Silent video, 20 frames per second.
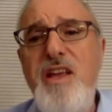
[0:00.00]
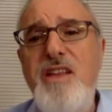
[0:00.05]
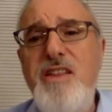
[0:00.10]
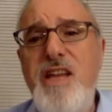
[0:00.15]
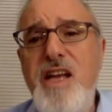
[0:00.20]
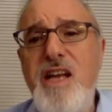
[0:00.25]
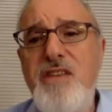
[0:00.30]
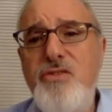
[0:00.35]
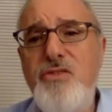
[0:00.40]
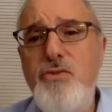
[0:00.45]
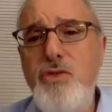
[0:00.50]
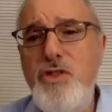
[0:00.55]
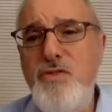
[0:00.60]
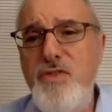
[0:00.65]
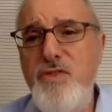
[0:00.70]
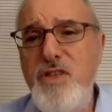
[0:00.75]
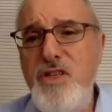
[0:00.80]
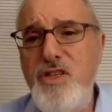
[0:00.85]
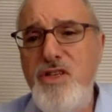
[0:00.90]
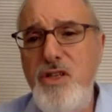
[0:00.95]
they had schools
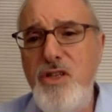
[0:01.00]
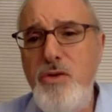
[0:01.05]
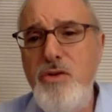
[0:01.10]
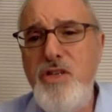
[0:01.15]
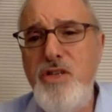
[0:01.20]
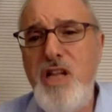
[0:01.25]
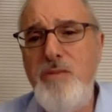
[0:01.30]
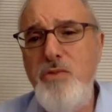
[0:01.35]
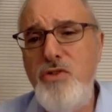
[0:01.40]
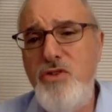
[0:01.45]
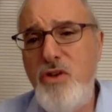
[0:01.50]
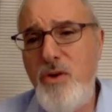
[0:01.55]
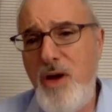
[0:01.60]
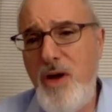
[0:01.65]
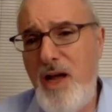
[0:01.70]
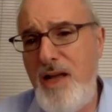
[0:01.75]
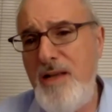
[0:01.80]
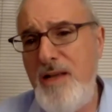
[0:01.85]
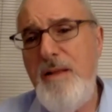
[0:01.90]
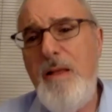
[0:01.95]
for the children, Talmud
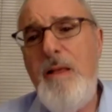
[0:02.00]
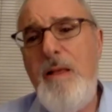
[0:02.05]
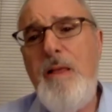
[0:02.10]
Torah,